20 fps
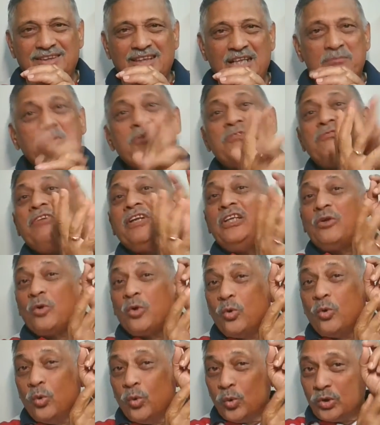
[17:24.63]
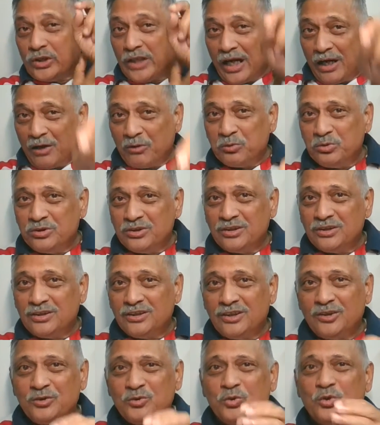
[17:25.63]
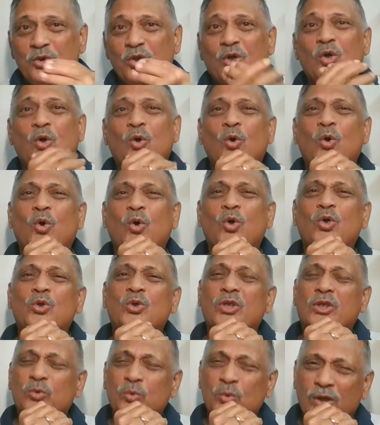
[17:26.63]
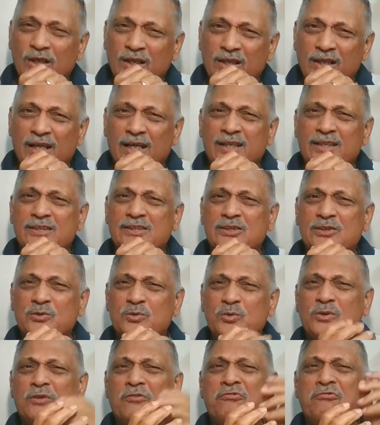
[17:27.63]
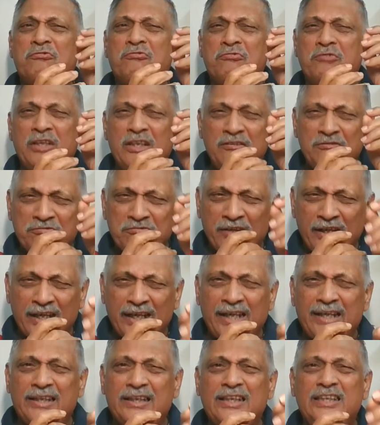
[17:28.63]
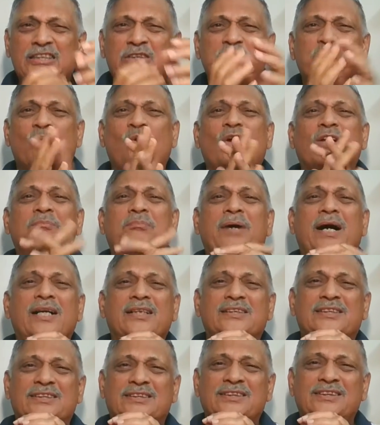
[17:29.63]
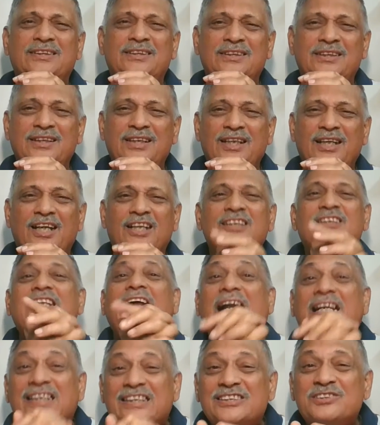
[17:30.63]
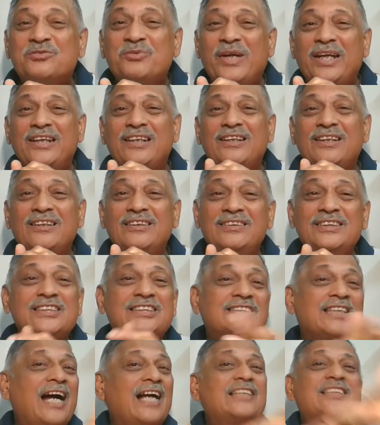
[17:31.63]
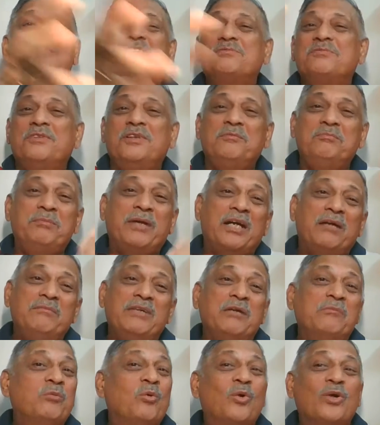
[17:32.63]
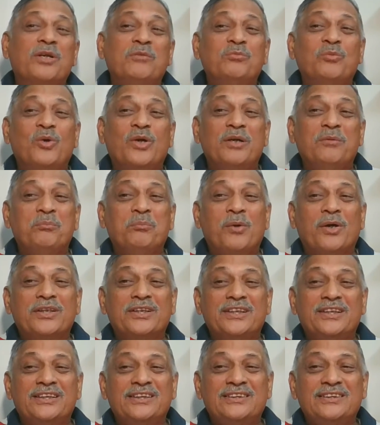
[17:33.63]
But when you go down to the core, to the crux, to the infinitely small parts, that is when this starts becoming more and more important.